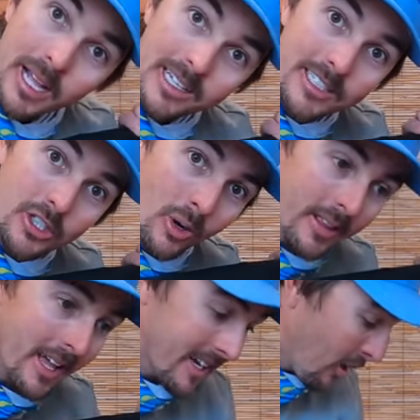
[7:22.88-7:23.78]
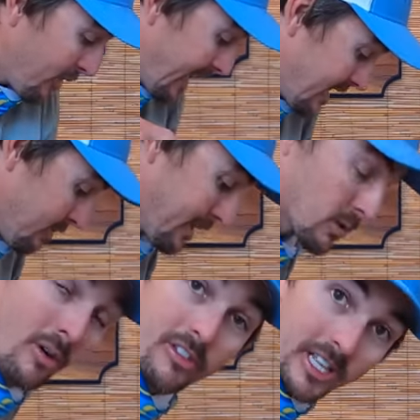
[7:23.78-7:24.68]
you guys enjoy that and hope you catch some big
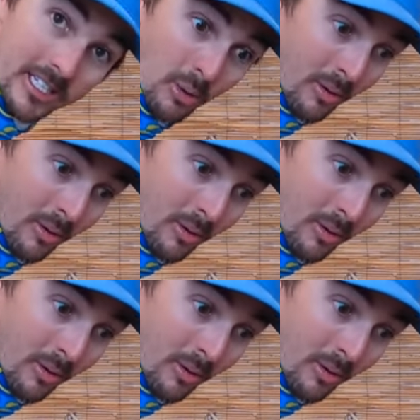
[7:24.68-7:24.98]
swordfish on that